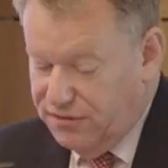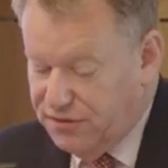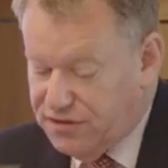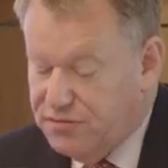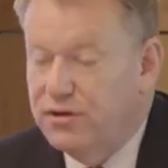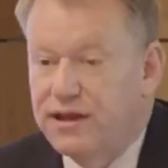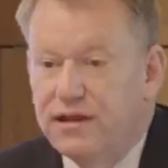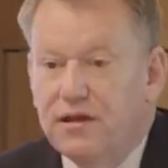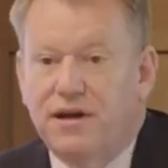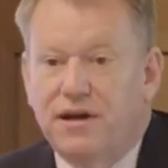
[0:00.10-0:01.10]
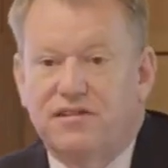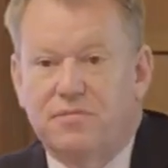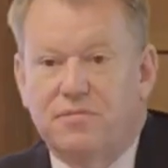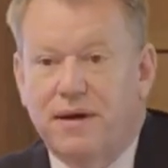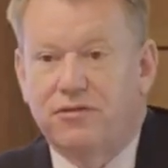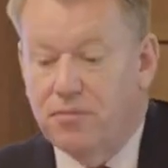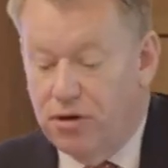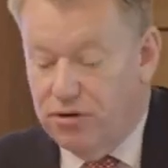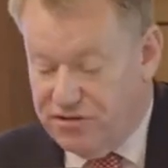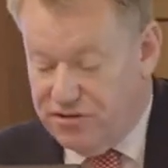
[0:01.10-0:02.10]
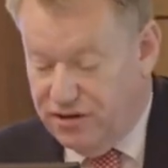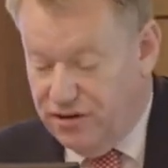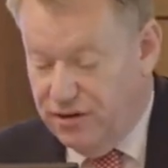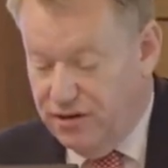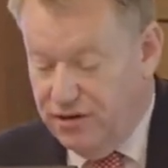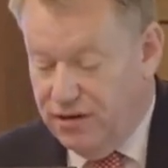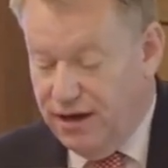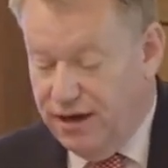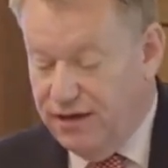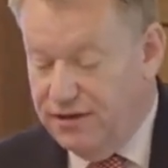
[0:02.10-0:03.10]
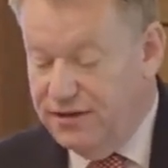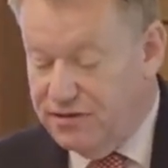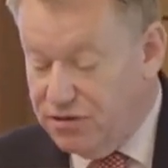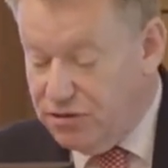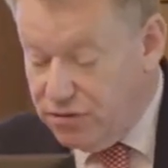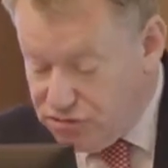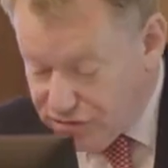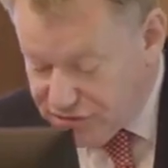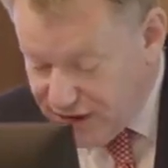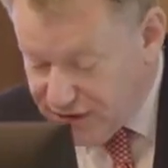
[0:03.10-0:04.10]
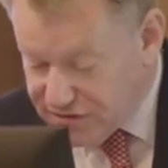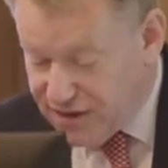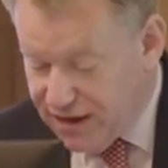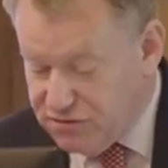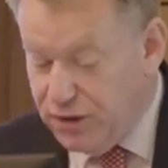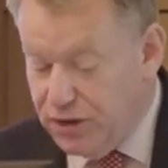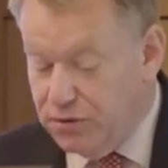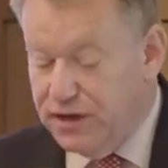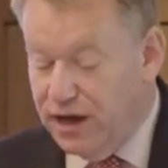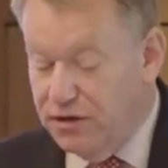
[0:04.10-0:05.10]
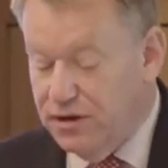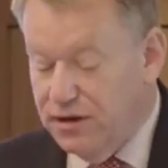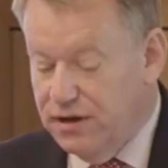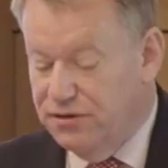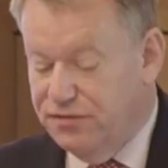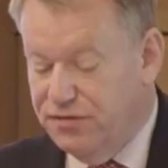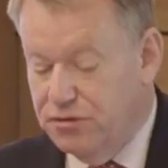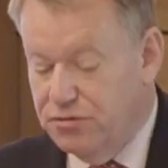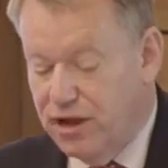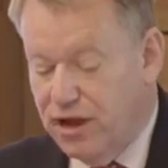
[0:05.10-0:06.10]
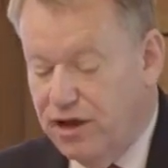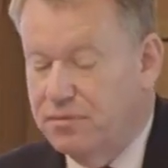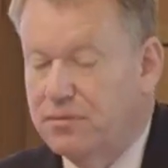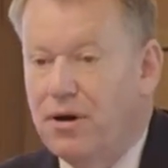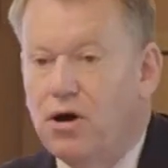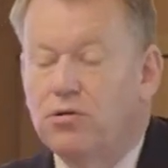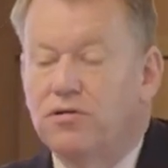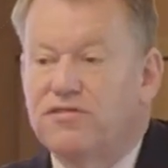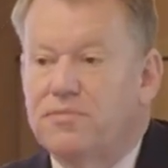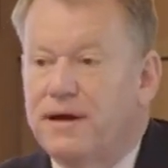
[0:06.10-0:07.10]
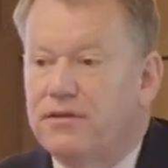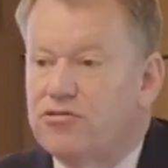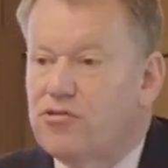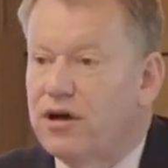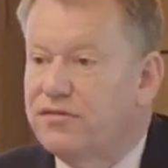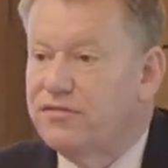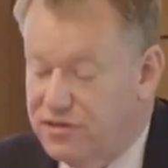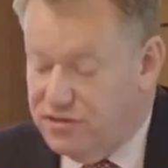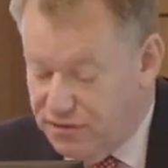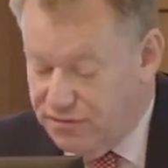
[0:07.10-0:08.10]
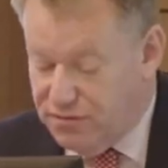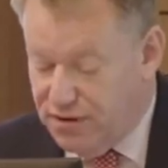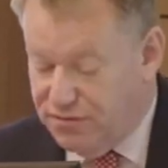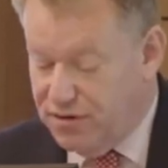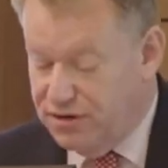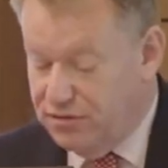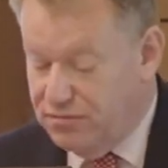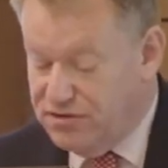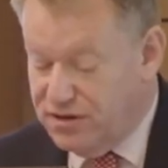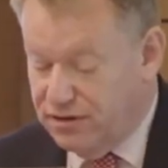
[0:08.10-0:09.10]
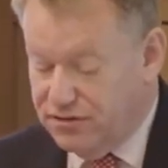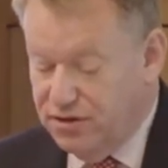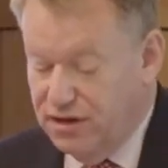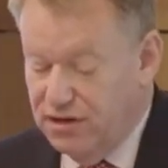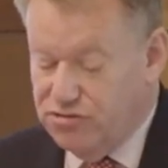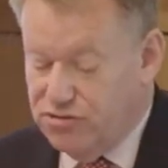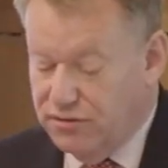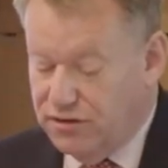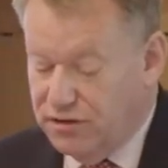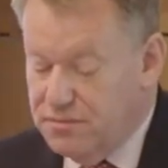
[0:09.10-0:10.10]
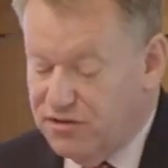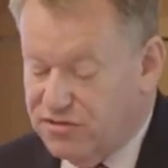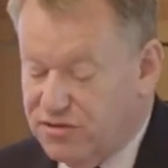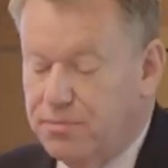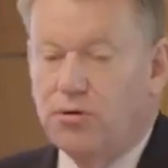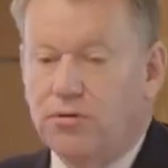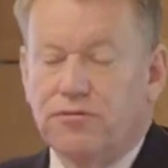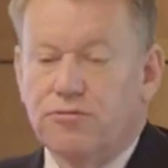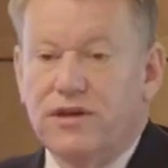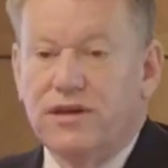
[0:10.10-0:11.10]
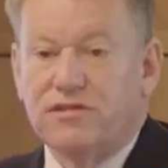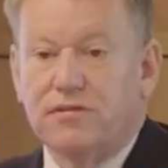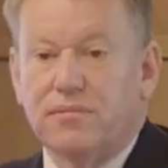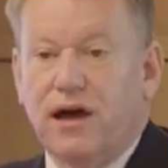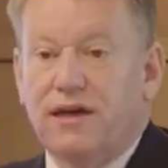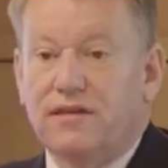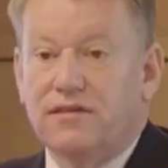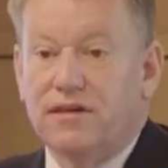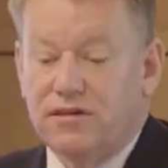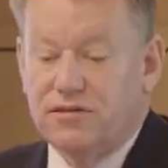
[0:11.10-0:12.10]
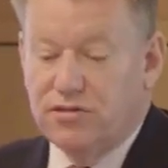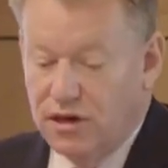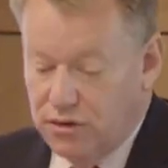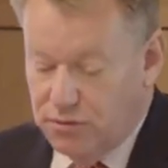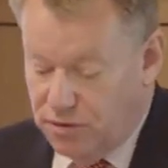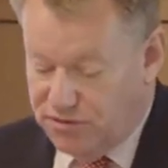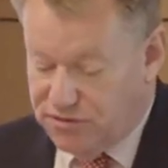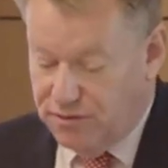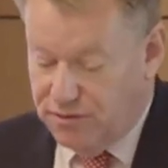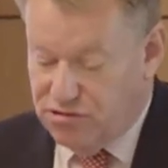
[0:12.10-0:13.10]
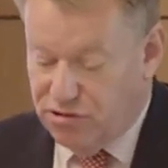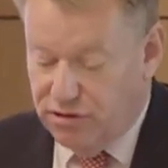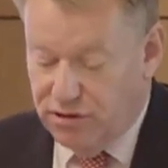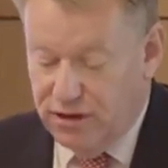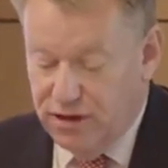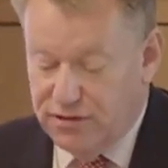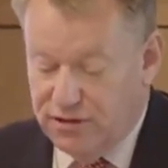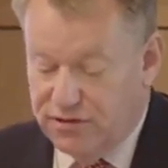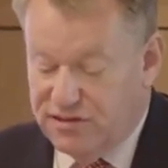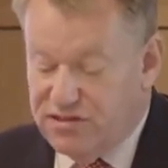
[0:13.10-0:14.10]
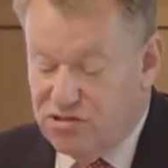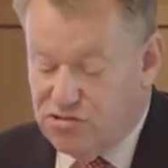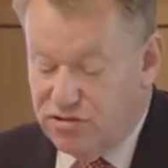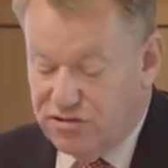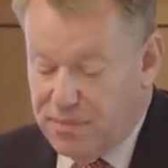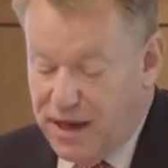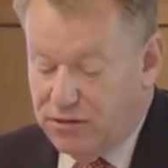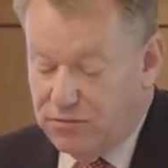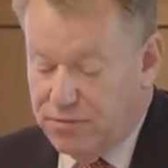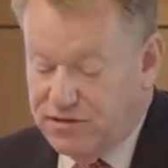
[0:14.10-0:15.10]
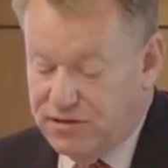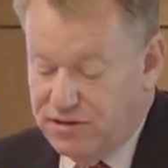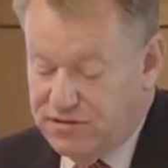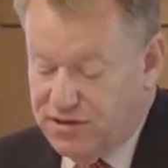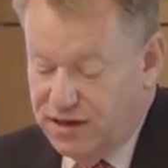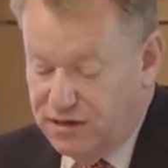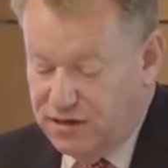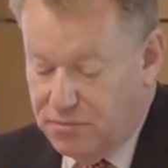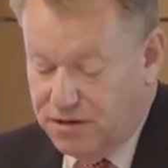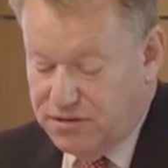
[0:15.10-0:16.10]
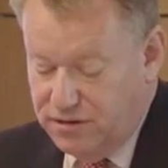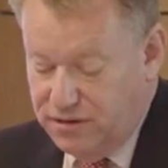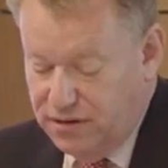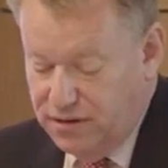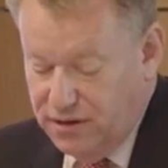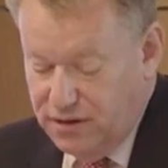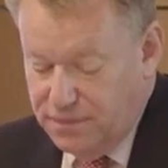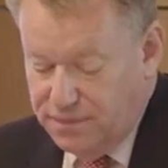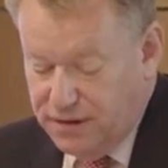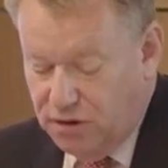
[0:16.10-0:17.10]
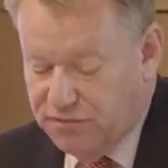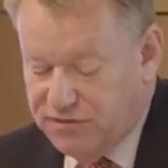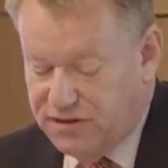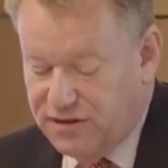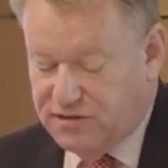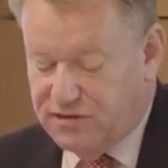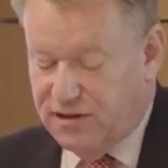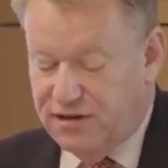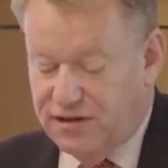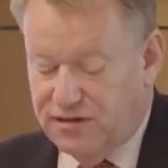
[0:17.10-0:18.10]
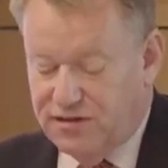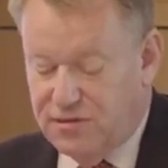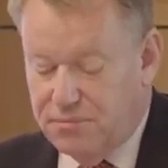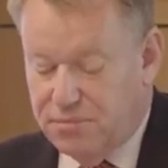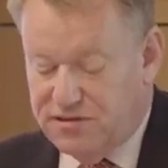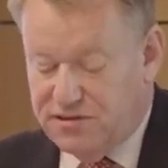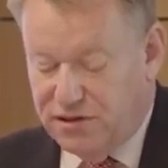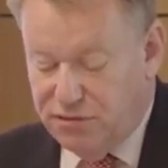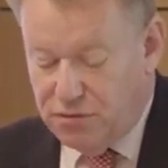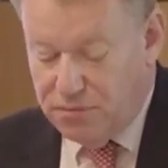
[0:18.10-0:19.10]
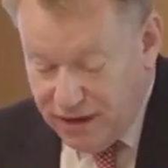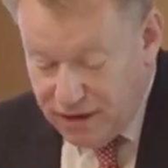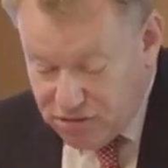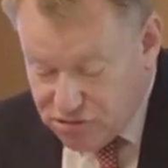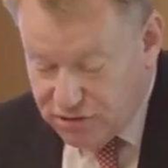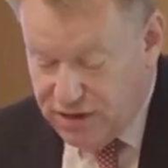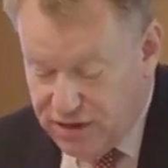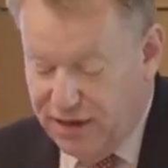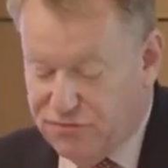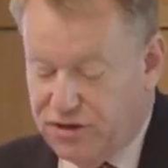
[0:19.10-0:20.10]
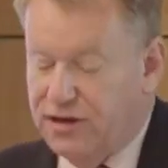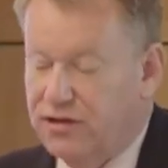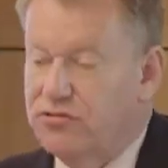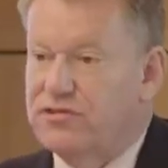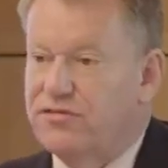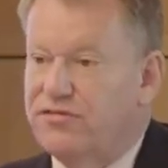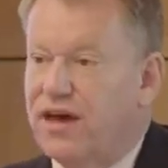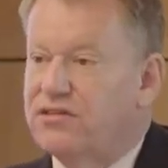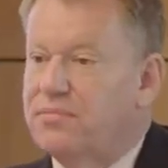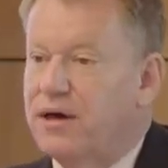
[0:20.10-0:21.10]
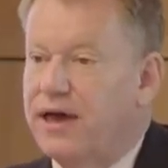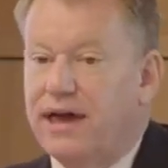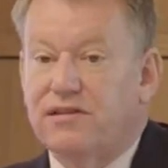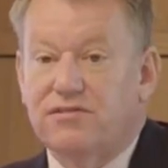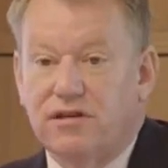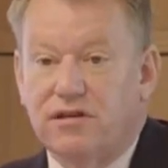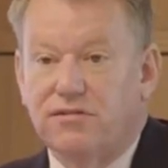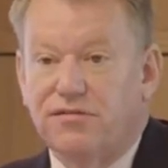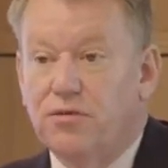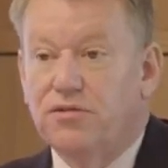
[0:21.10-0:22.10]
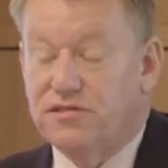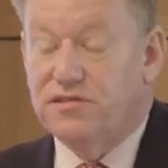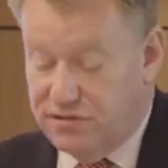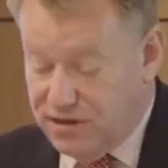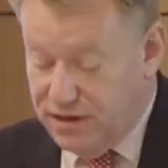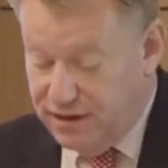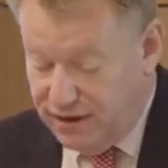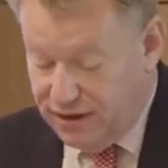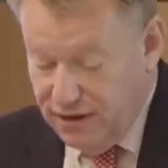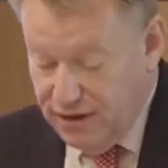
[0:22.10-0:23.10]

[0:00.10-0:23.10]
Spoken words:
First of all, then, Brexit's about democracy. That's a crucial test. As we all know, the few reliable polls about the drivers of the referendum result show that the most important reason behind it was to ensure that decisions about Britain are taken in Britain. Obviously, that's a slightly simplistic formulation. Every country is affected by external forces, clearly,